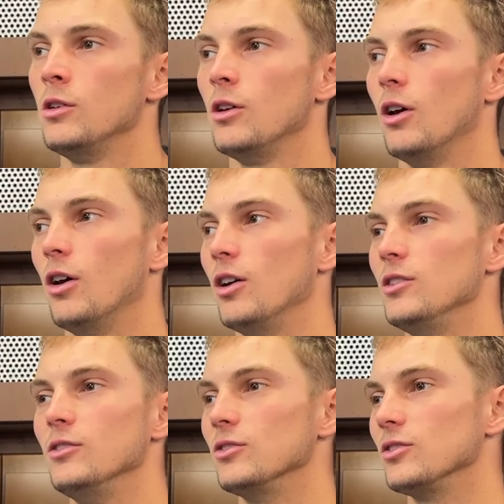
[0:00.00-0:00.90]

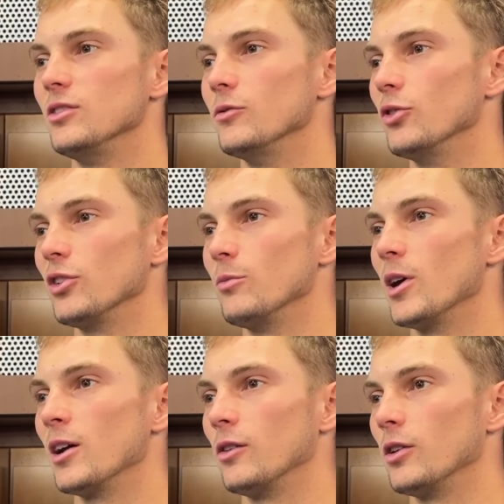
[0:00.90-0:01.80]
You can just, even looking
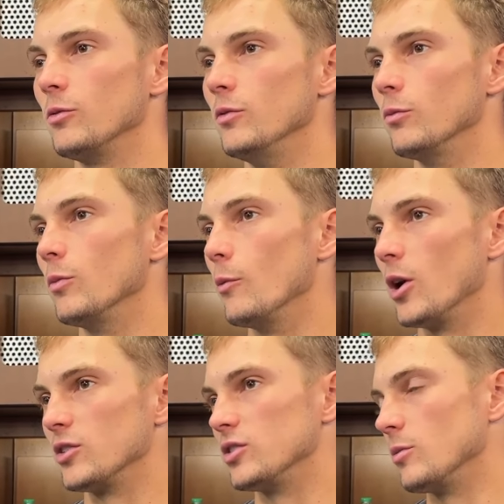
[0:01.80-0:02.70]
back, like, we've been
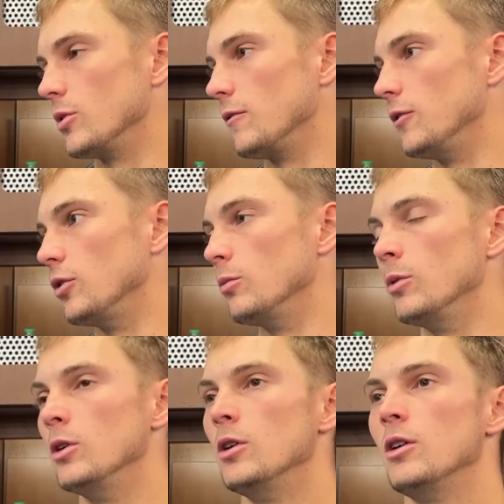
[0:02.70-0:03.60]
watching some of the
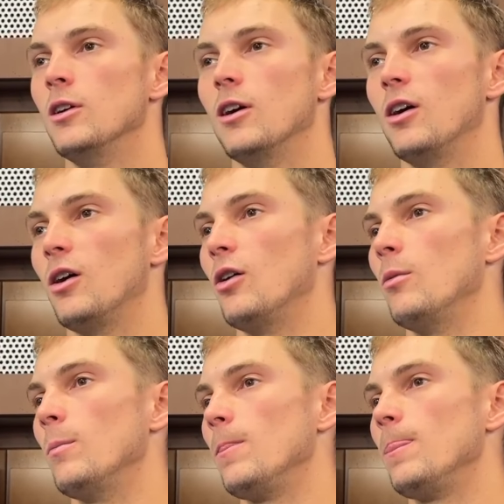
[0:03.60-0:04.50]

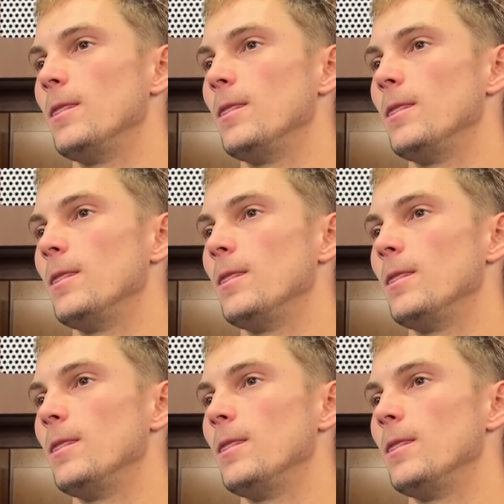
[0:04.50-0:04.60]
film.